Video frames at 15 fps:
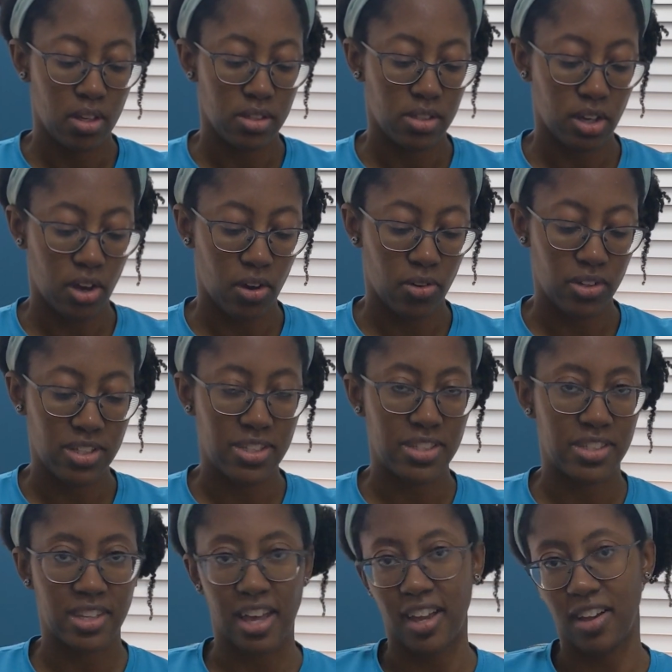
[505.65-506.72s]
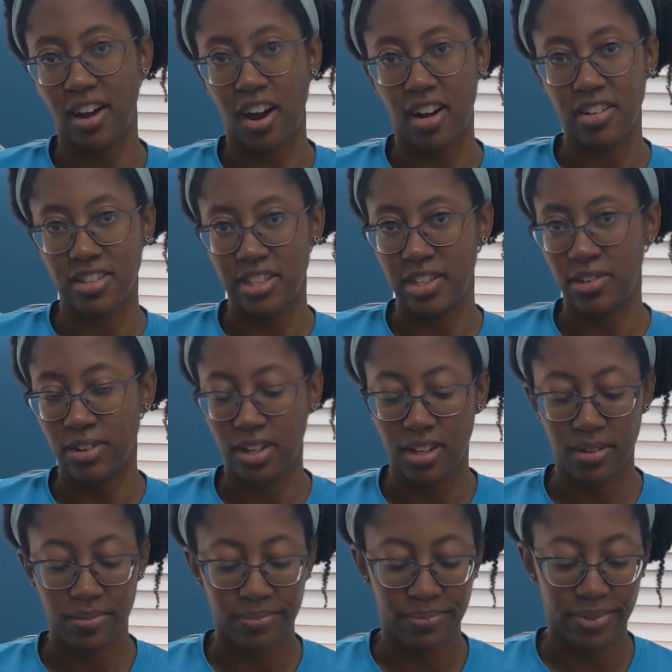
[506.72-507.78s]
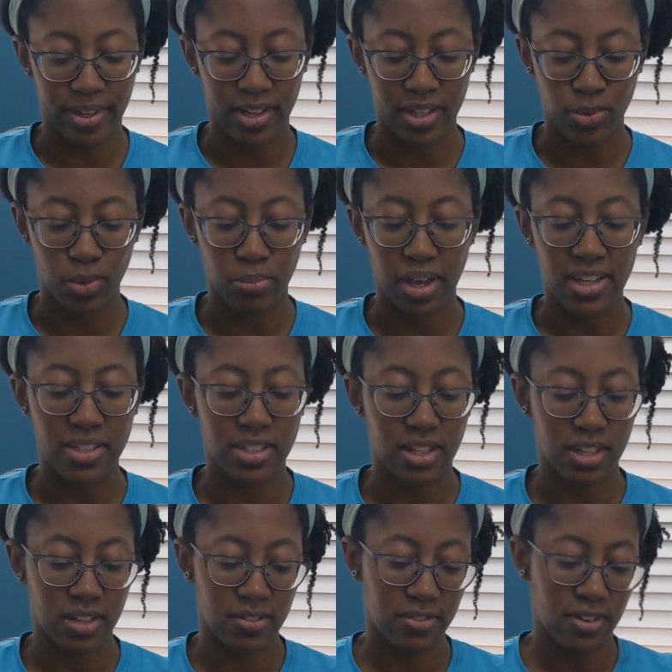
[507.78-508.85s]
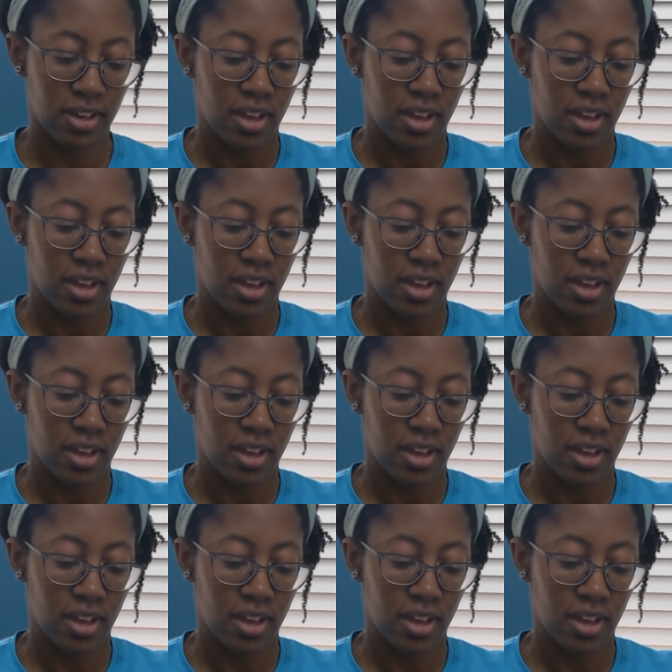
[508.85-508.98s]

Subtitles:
So this is like our secret because we make stuff.